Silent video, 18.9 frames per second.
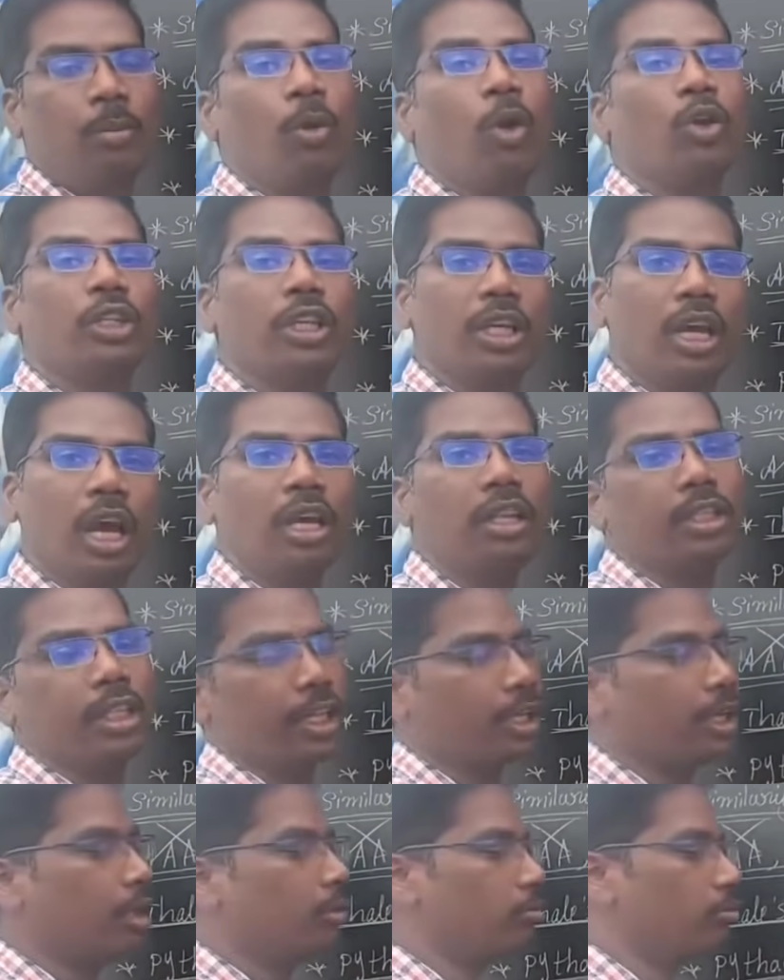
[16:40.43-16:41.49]
Bauduin
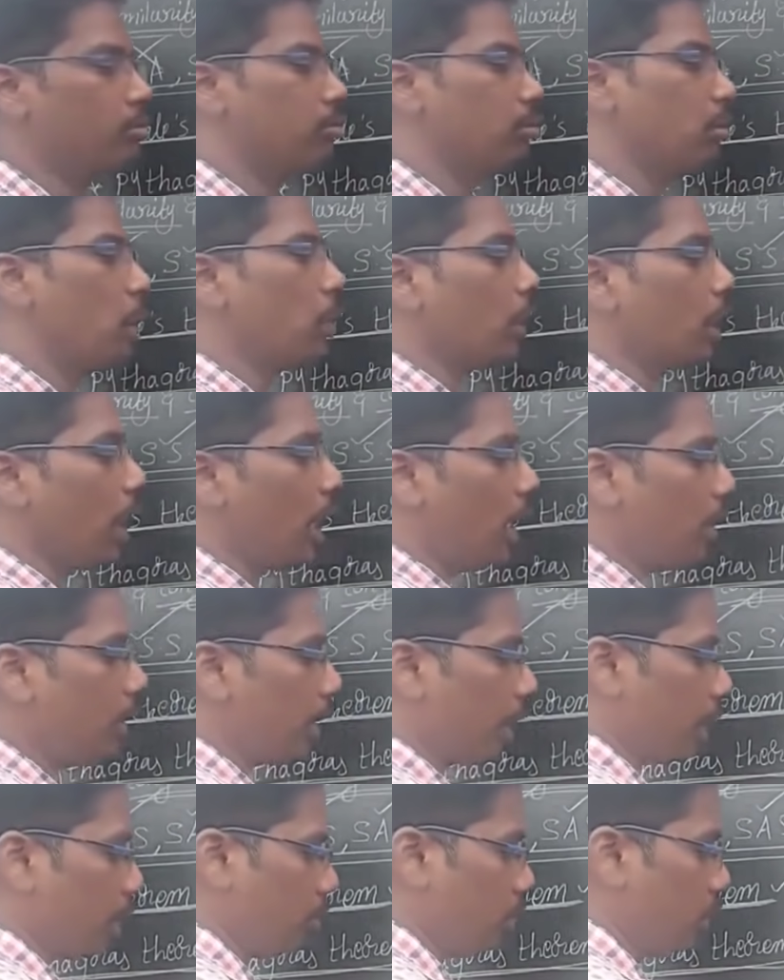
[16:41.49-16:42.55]

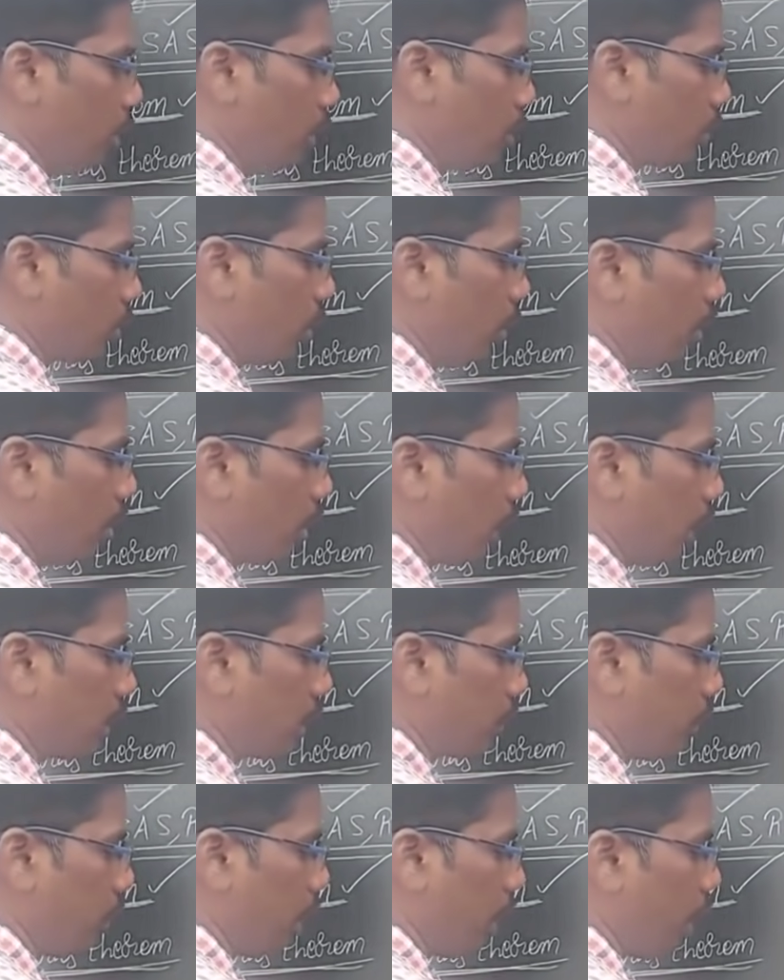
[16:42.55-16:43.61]
theorem. So the
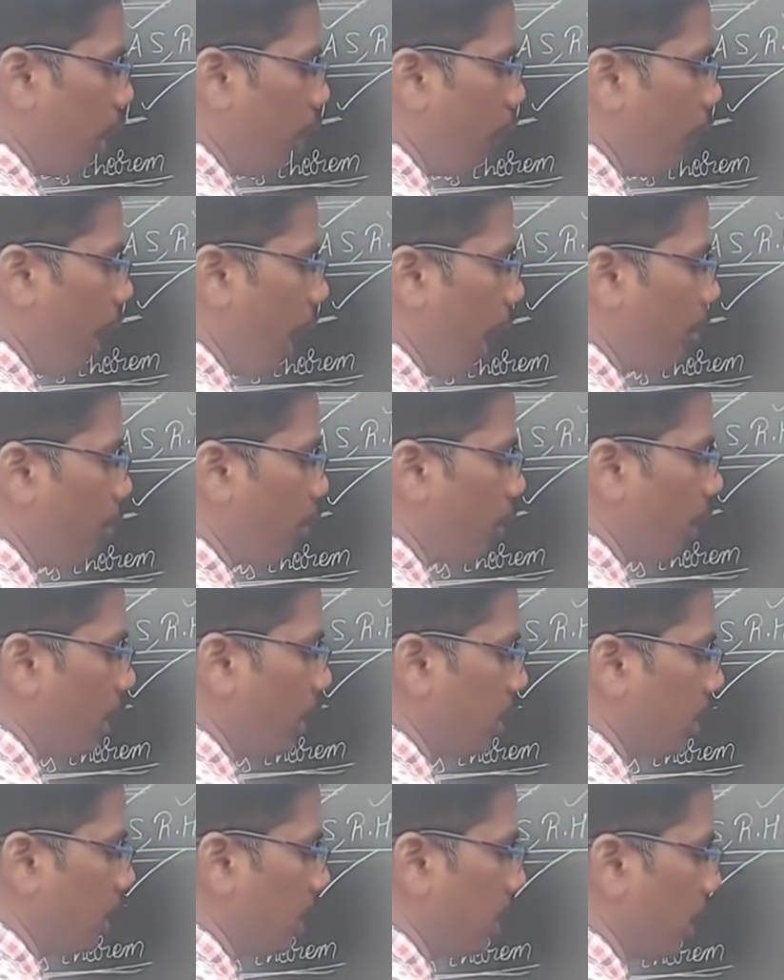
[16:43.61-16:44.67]
square of
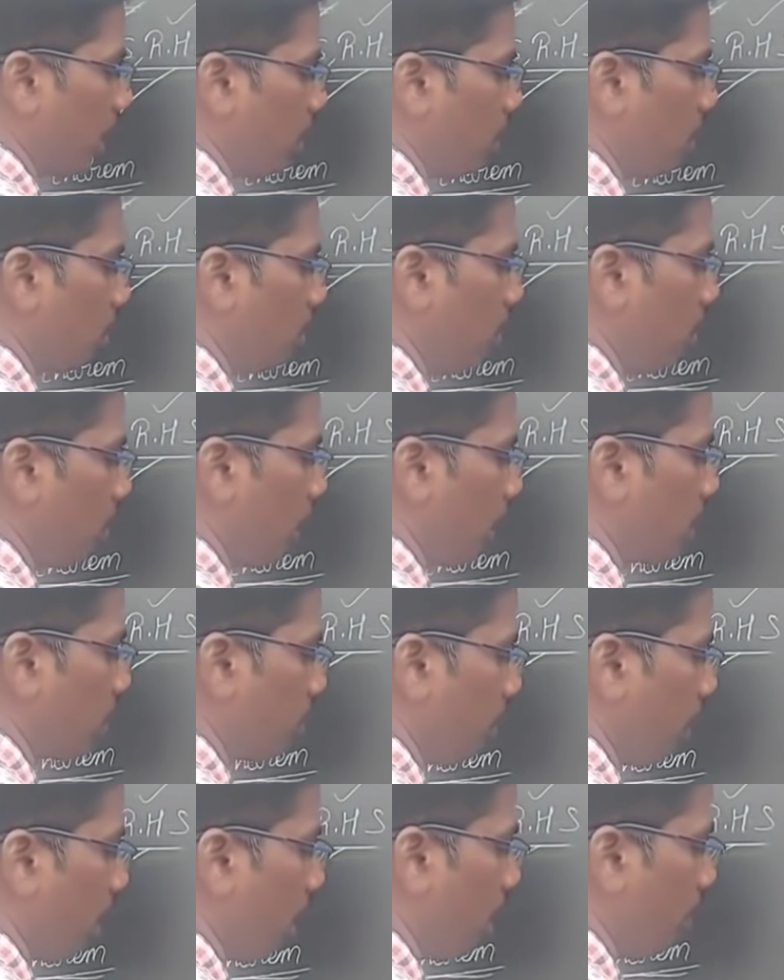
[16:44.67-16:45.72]
hypotenuse is equal to the
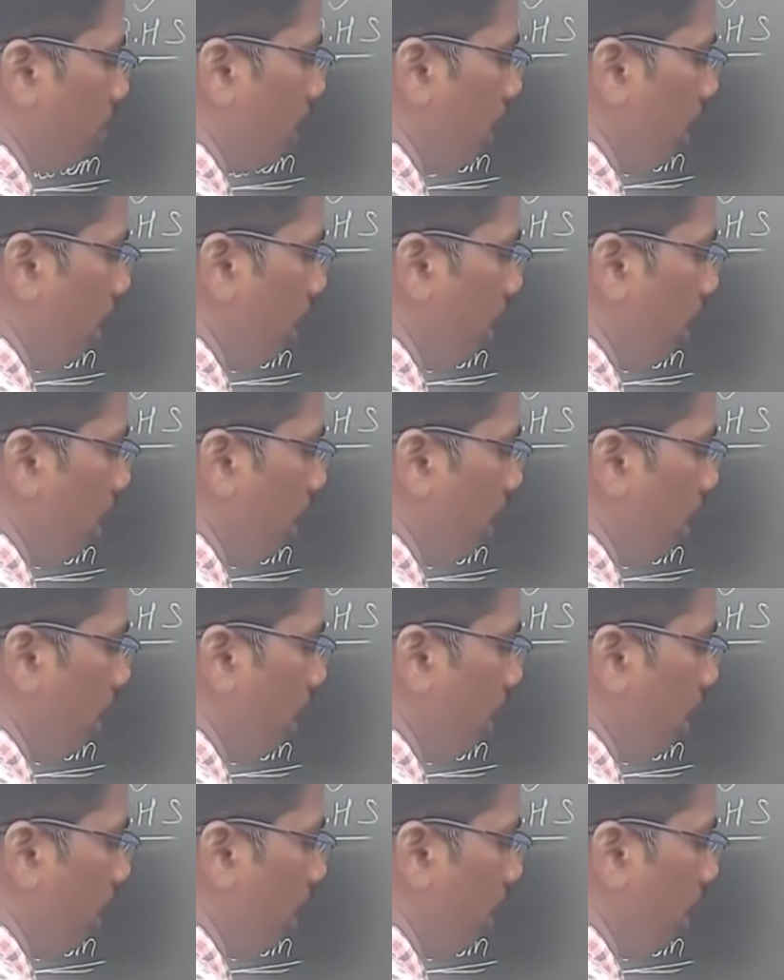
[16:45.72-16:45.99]
square of